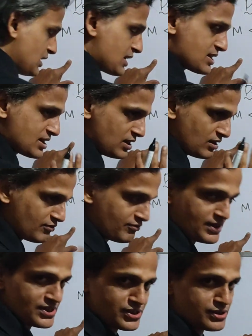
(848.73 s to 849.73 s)
That is the
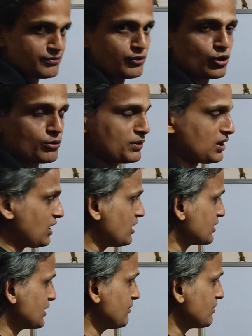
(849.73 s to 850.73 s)
first
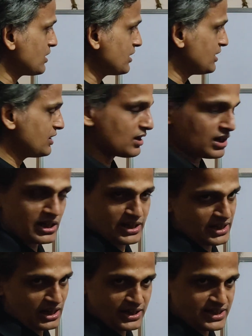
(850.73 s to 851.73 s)
formula given in
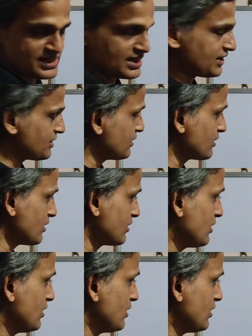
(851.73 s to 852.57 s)
IS 800.